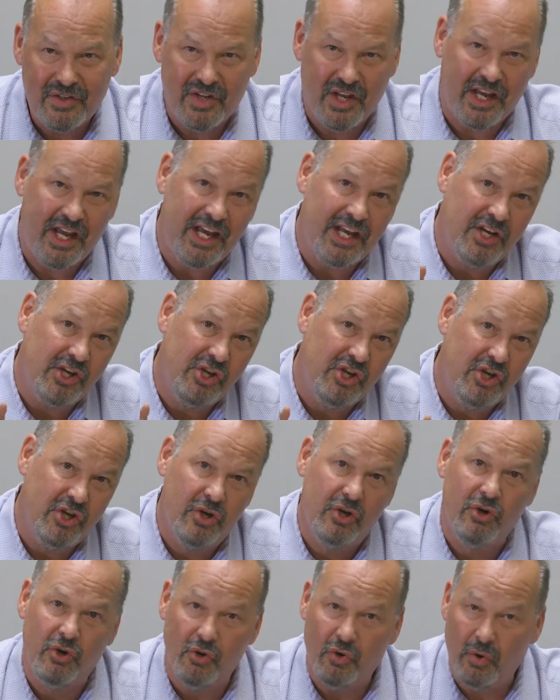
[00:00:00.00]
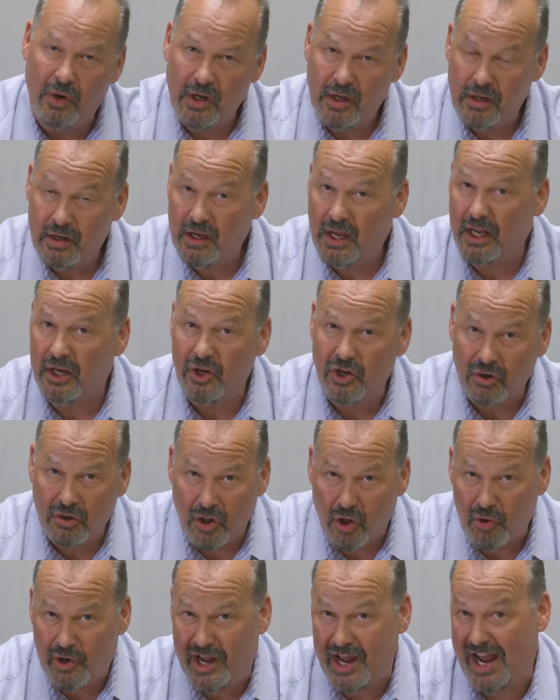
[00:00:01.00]
to hit you, and
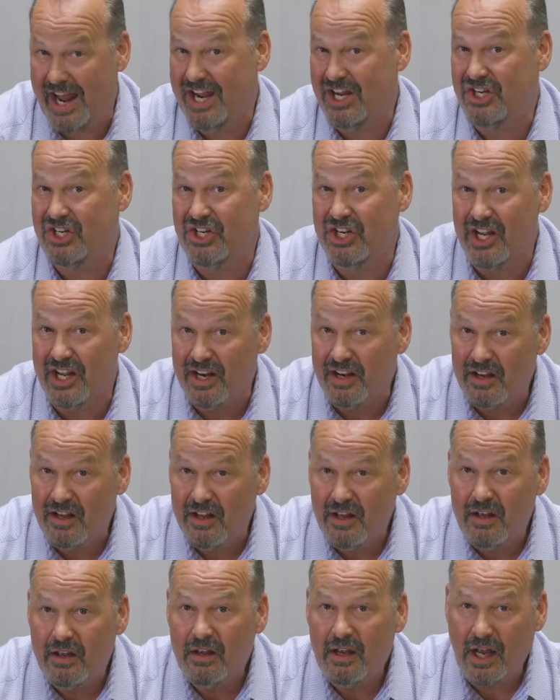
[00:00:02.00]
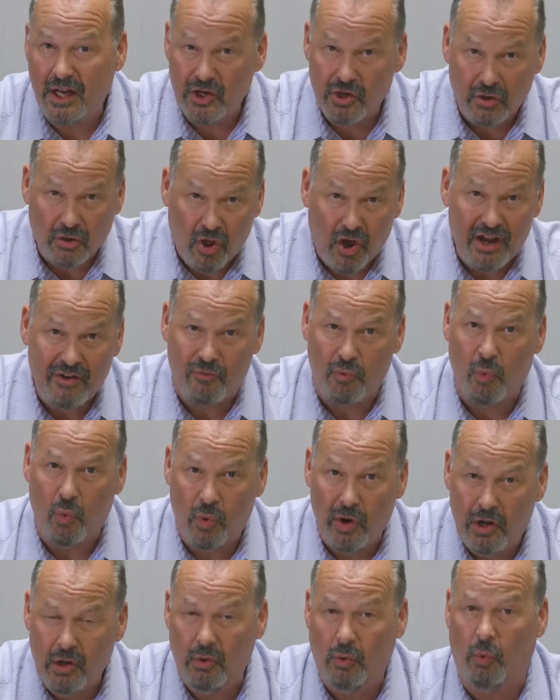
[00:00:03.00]
your location and your life
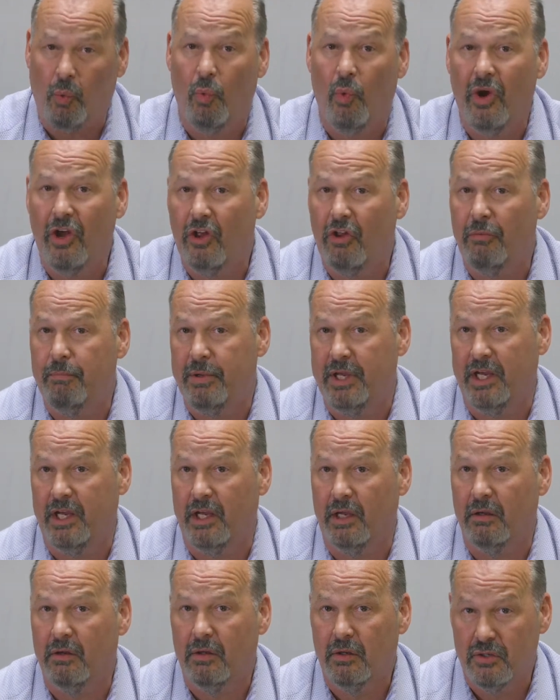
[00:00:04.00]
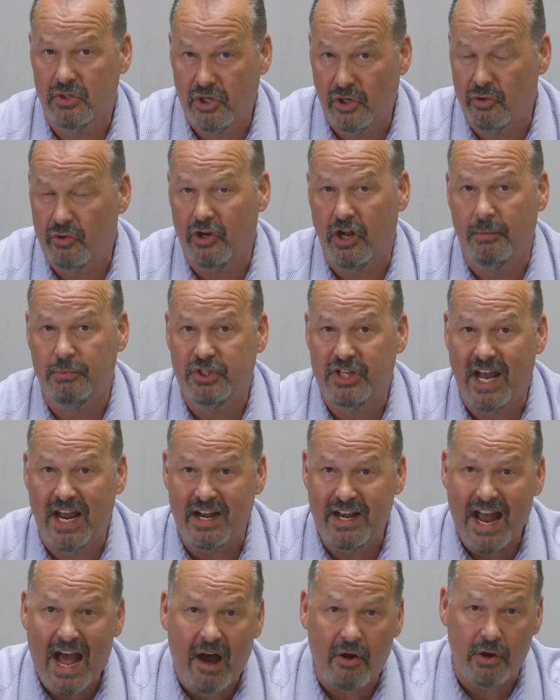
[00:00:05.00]
will be turned
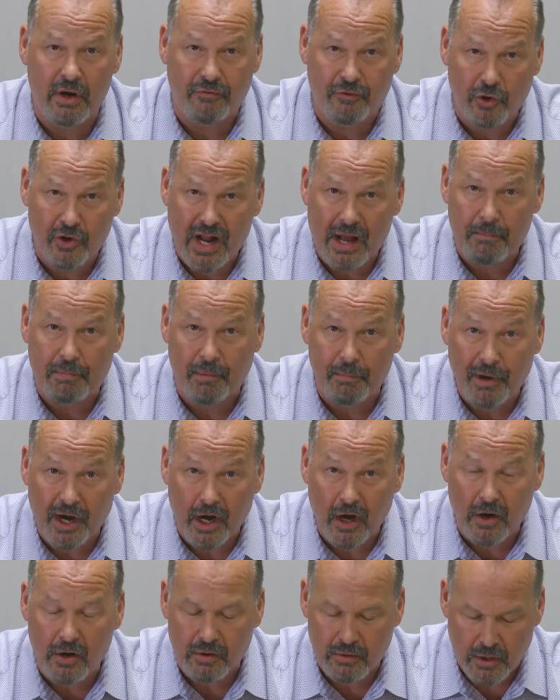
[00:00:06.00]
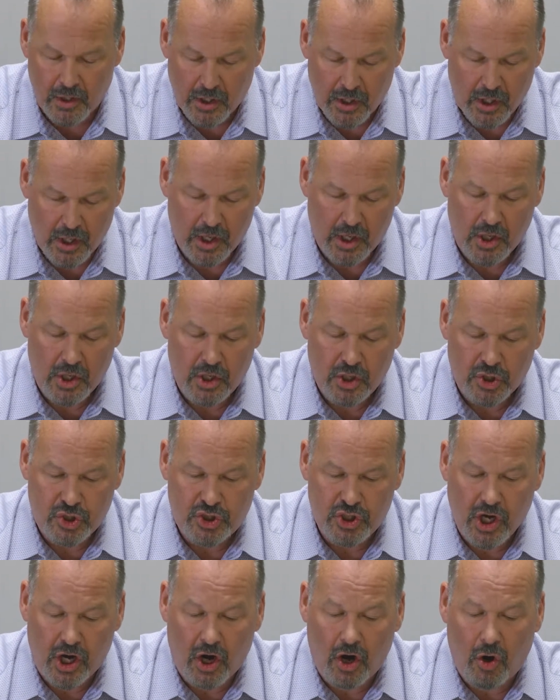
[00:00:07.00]
upside down if you're not prepared.
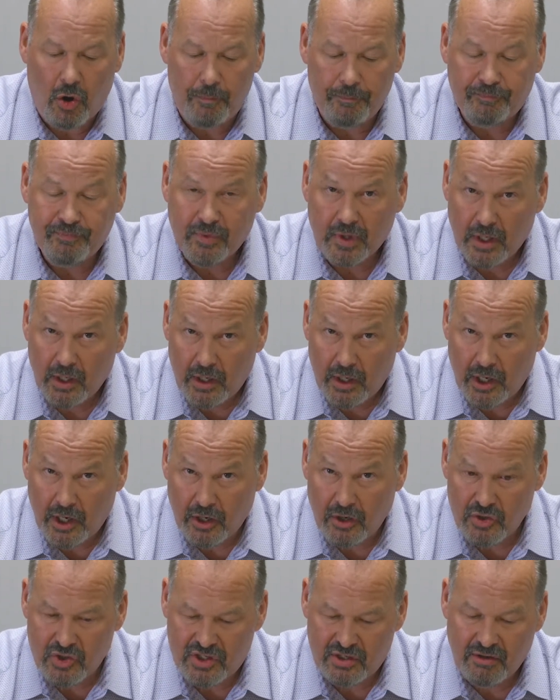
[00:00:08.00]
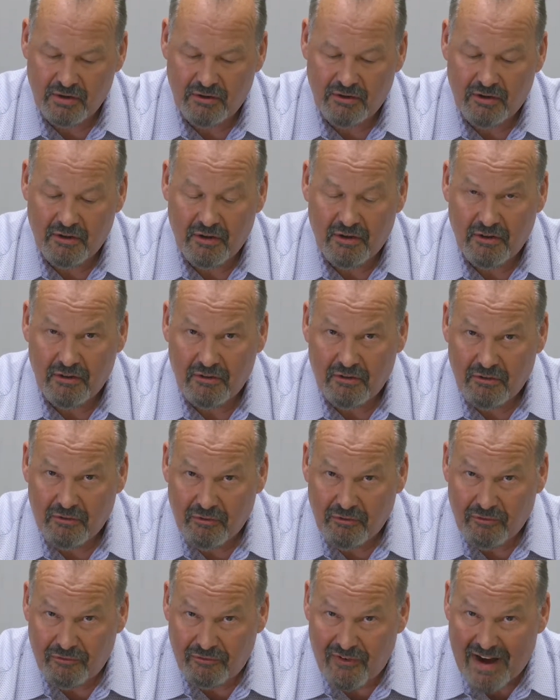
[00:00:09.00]
So here's
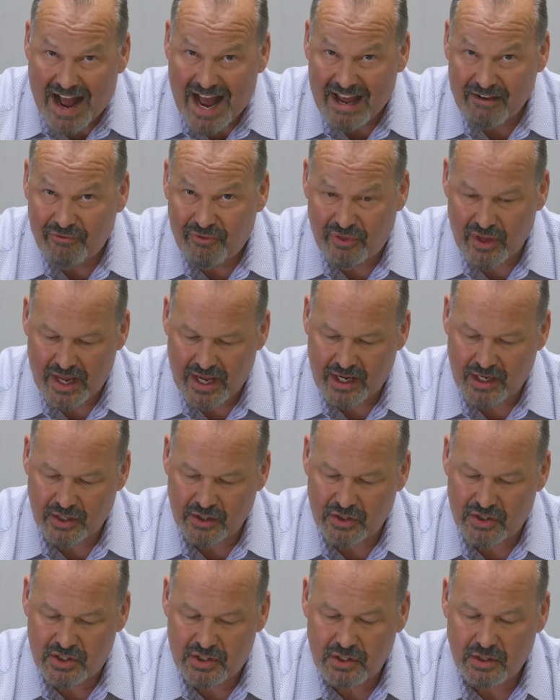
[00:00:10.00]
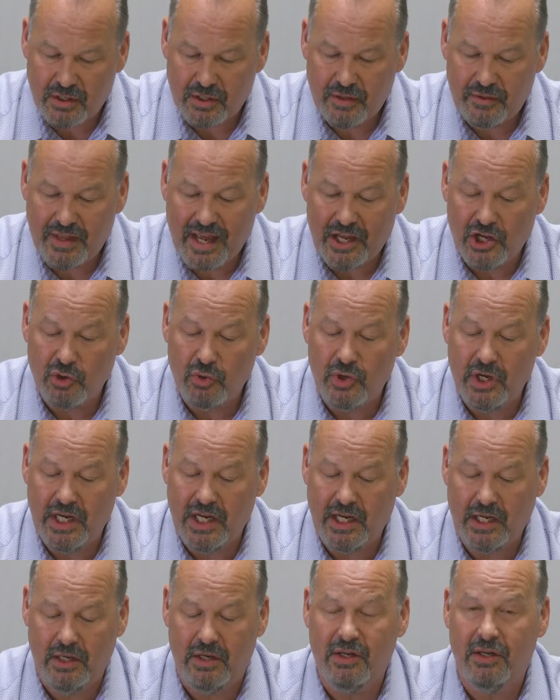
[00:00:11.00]
5 things that you
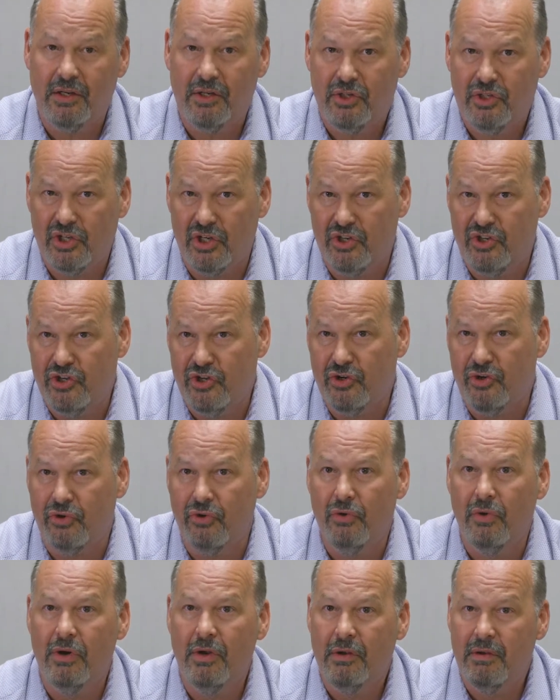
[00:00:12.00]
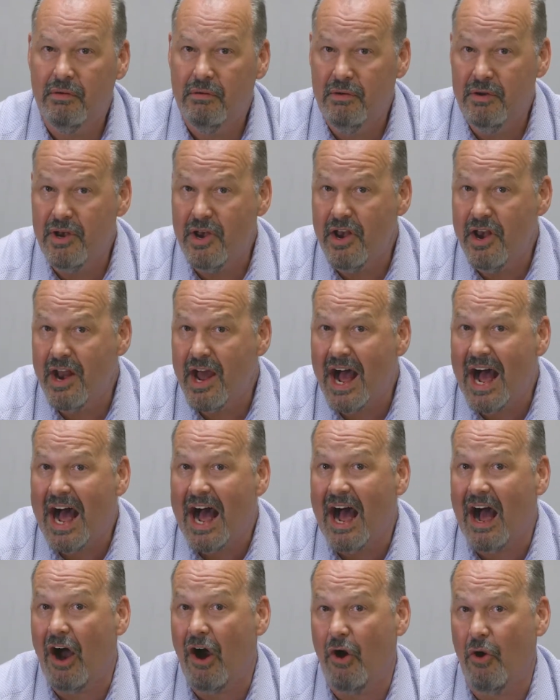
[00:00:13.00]
need to do
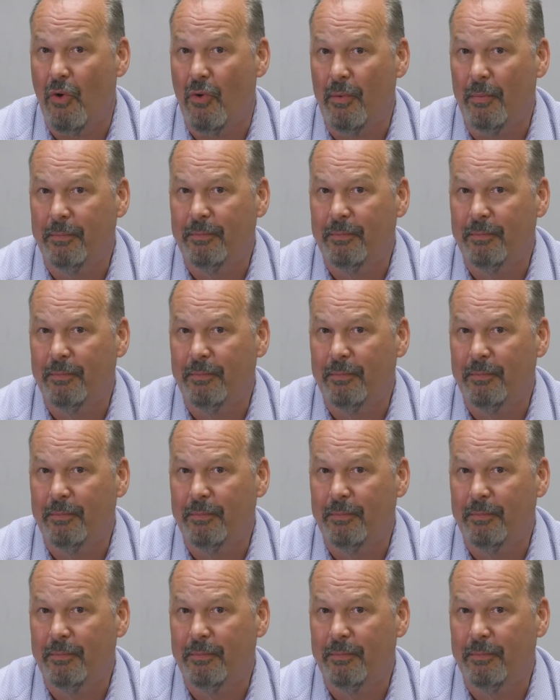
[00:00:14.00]
now.